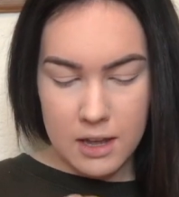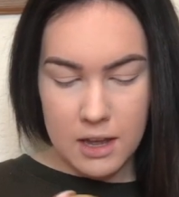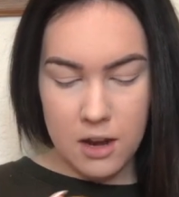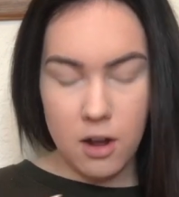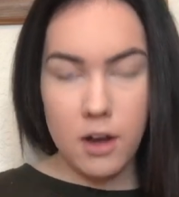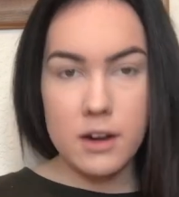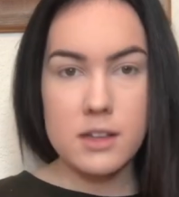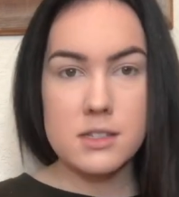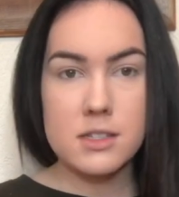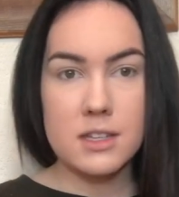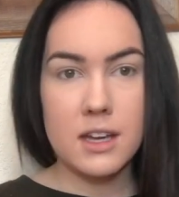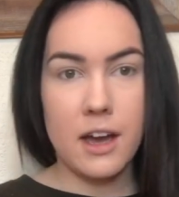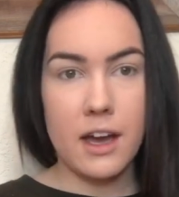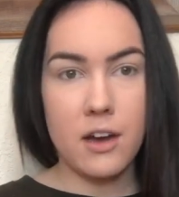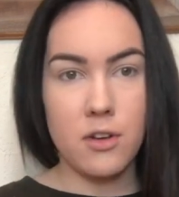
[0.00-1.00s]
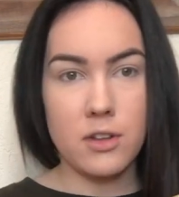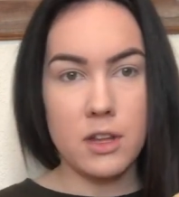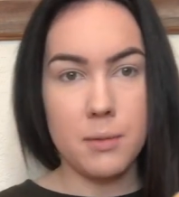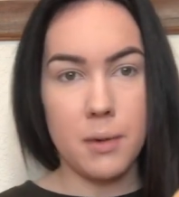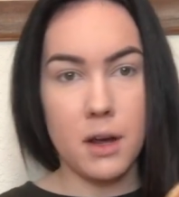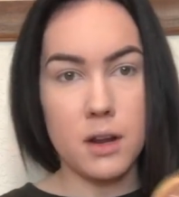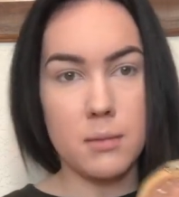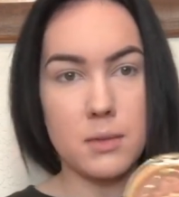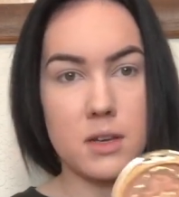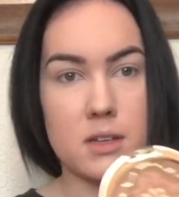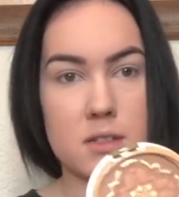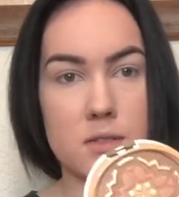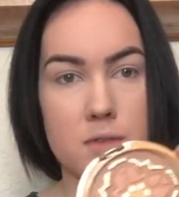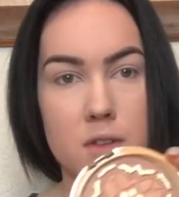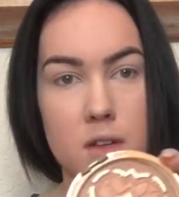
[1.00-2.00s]
And honestly, I only bought it
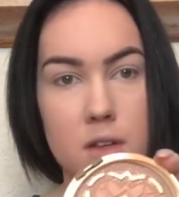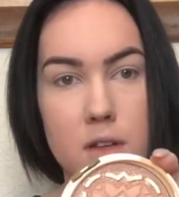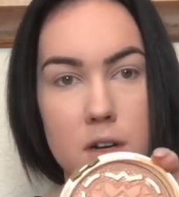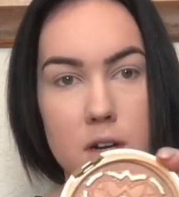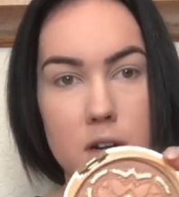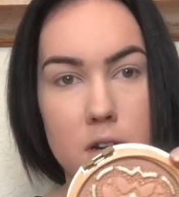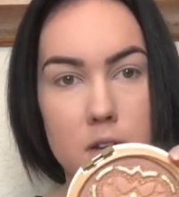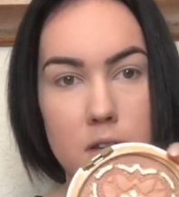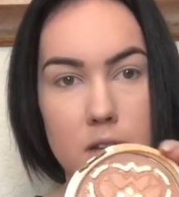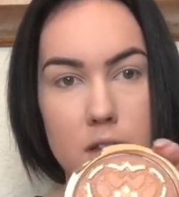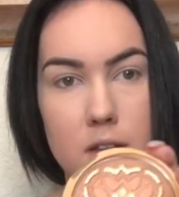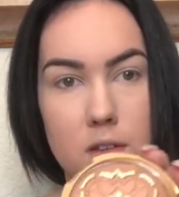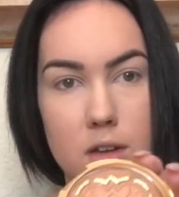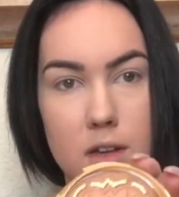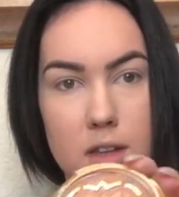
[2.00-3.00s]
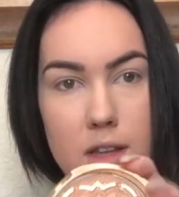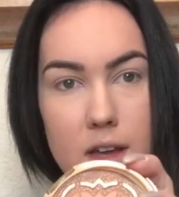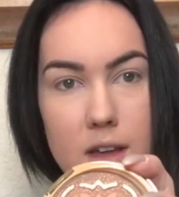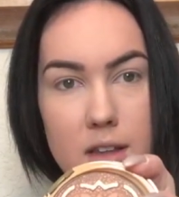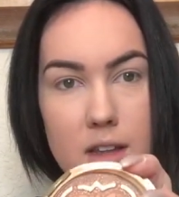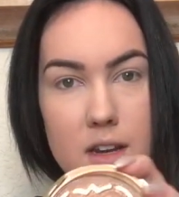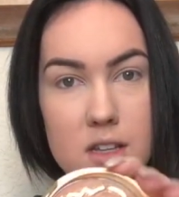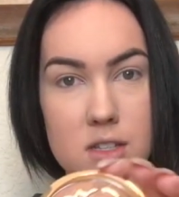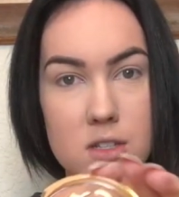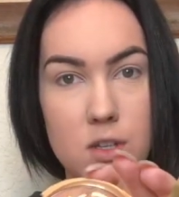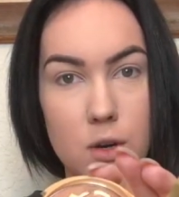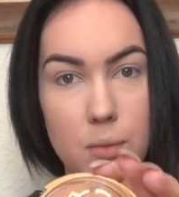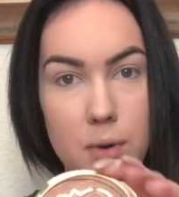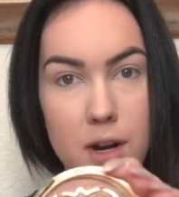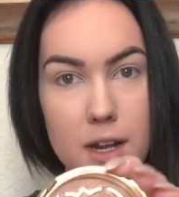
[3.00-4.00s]
because of the glitter. Like, look at that. That is
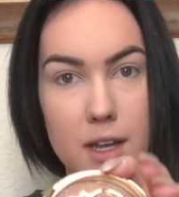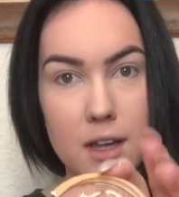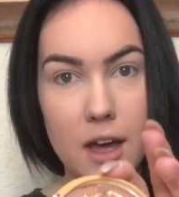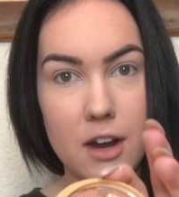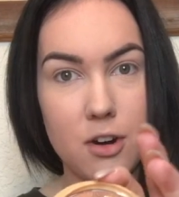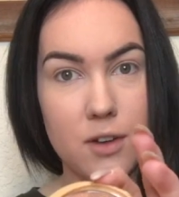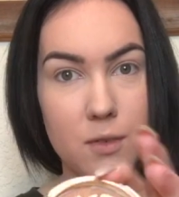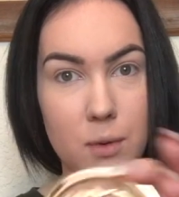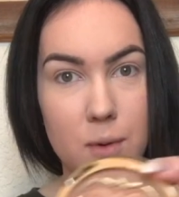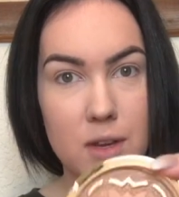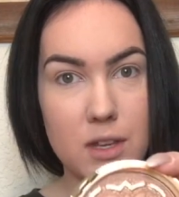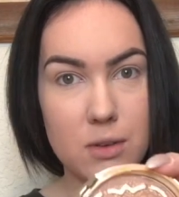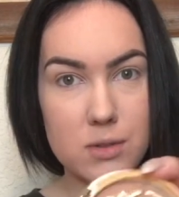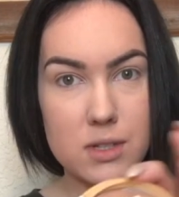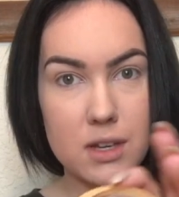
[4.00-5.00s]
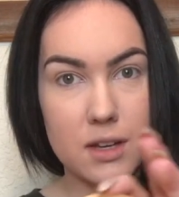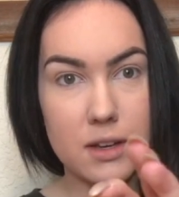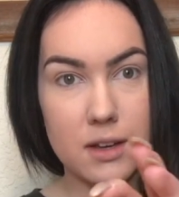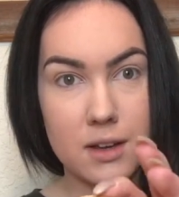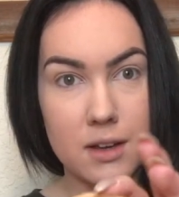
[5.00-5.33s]
so pretty. I don't even want to use it.